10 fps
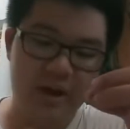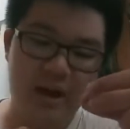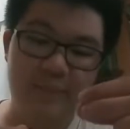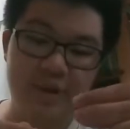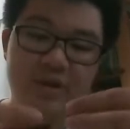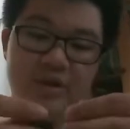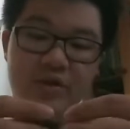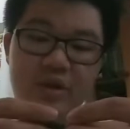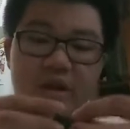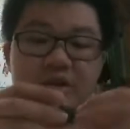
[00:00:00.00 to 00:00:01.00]
been to
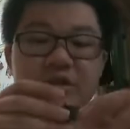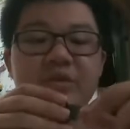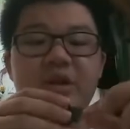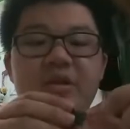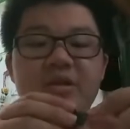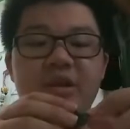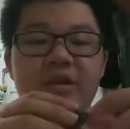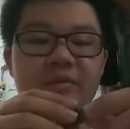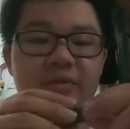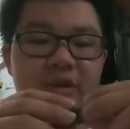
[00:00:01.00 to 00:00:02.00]
Australia like 2 years ago.
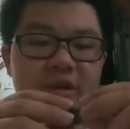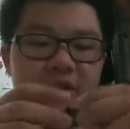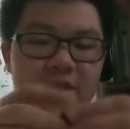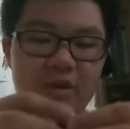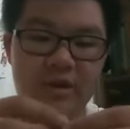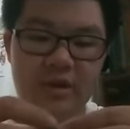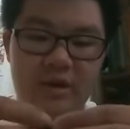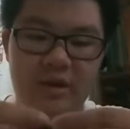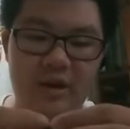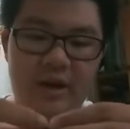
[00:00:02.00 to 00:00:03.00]

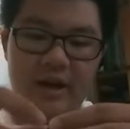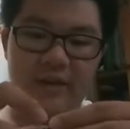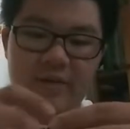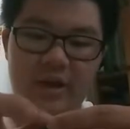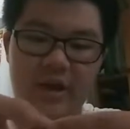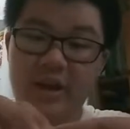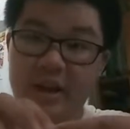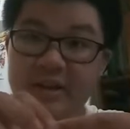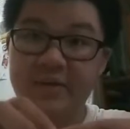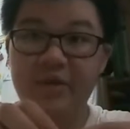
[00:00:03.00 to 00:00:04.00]
And
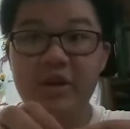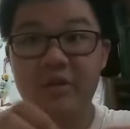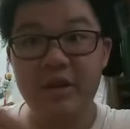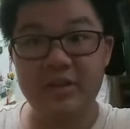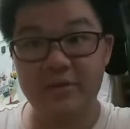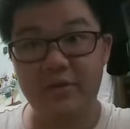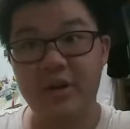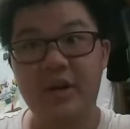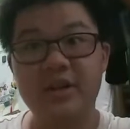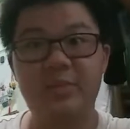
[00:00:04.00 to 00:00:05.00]
it's a freaking
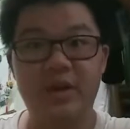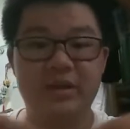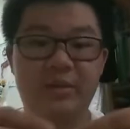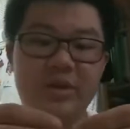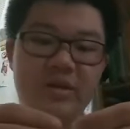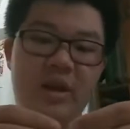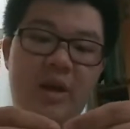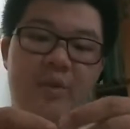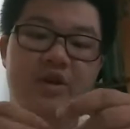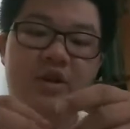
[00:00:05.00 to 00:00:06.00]
nice place, let me tell you that
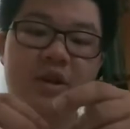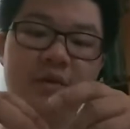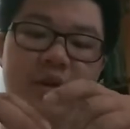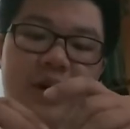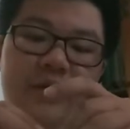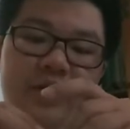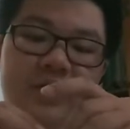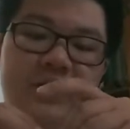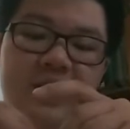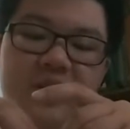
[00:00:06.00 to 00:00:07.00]
much. Even though I've only
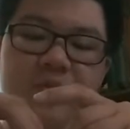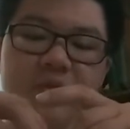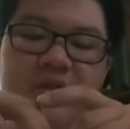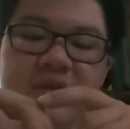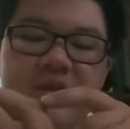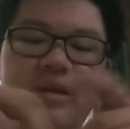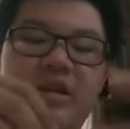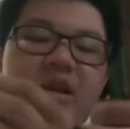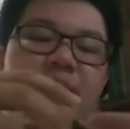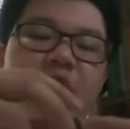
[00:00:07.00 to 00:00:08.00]
stayed in
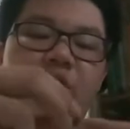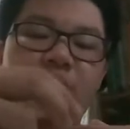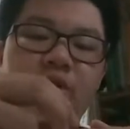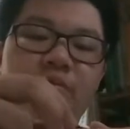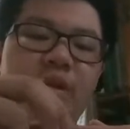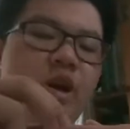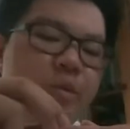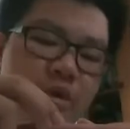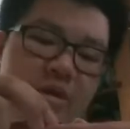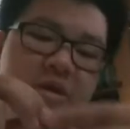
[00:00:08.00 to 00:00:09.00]
Sydney and Melbourne.
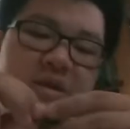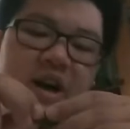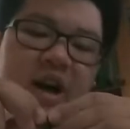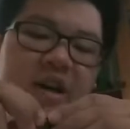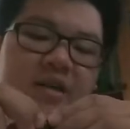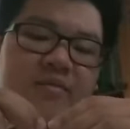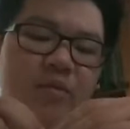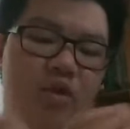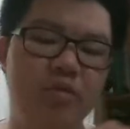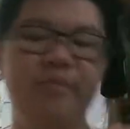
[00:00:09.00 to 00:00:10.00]
Melbourne is kind of
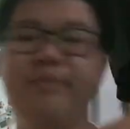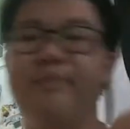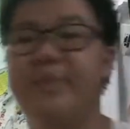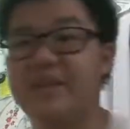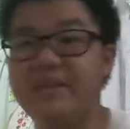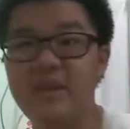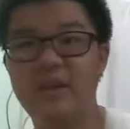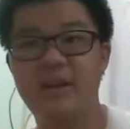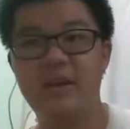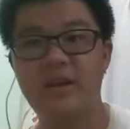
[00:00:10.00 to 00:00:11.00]
more busy.
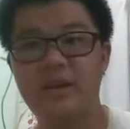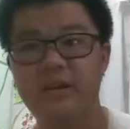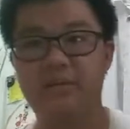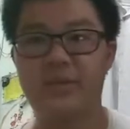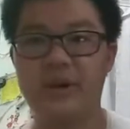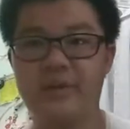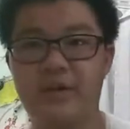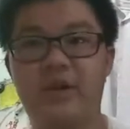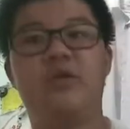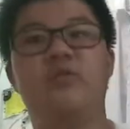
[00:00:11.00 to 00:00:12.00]
But,
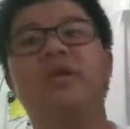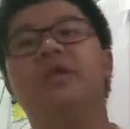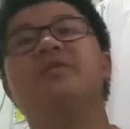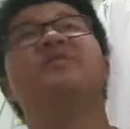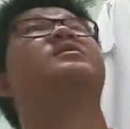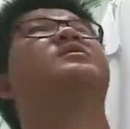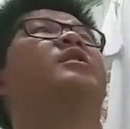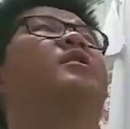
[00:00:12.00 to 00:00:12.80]
wait a sec.